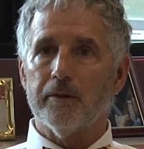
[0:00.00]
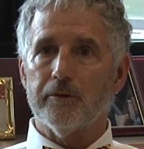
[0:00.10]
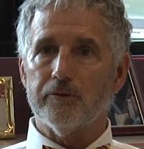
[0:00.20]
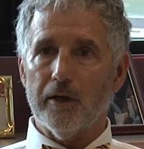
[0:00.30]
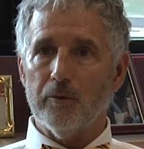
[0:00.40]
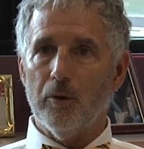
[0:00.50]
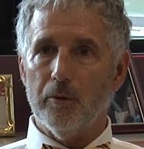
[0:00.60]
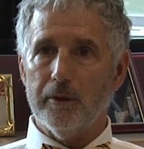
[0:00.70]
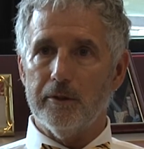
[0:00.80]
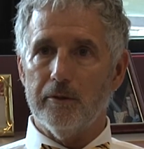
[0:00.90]
The second
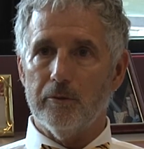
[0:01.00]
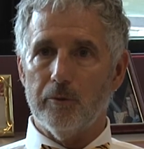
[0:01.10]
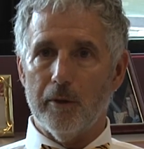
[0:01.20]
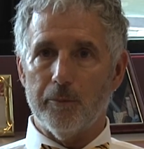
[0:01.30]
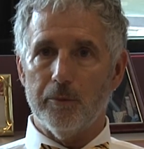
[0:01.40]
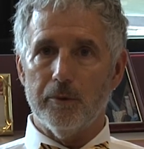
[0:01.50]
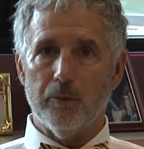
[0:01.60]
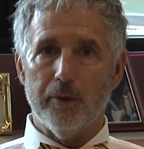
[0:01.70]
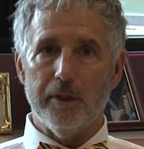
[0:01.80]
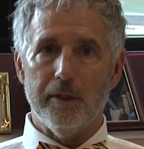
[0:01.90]
way we,
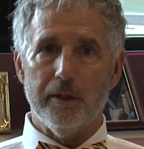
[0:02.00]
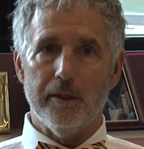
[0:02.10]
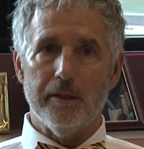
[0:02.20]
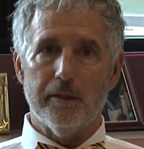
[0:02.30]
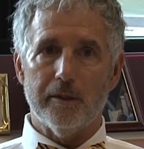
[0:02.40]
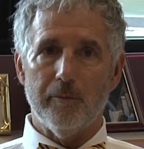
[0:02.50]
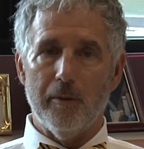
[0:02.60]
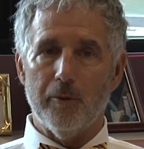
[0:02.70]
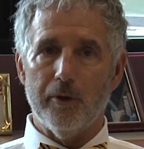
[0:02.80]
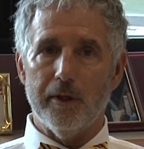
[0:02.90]
we
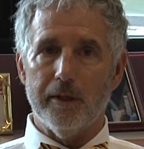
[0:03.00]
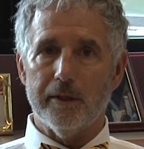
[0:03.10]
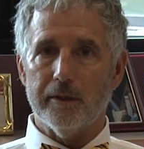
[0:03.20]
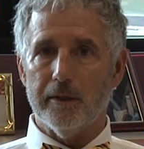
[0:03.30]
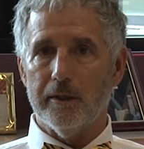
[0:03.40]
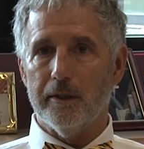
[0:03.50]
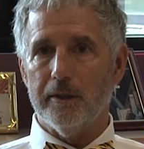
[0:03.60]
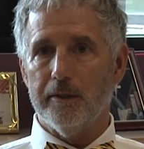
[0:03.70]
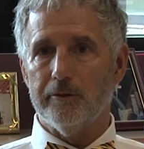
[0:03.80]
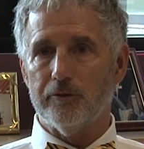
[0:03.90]
commemorate
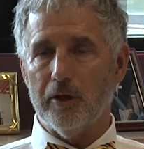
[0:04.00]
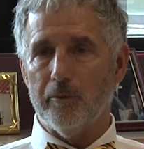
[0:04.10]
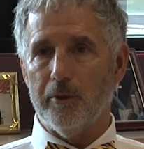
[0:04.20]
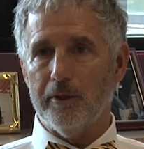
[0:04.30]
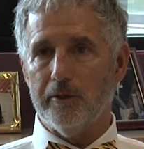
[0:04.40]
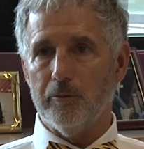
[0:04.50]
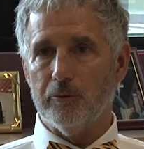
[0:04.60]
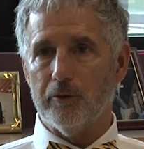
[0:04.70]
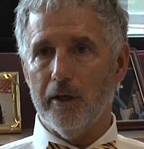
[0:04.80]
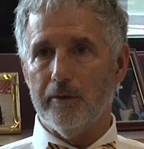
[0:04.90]
uh, and celebrate
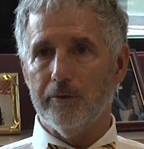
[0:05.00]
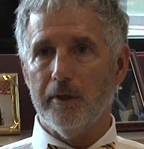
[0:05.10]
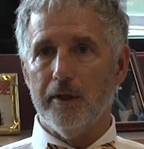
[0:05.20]
Tim's life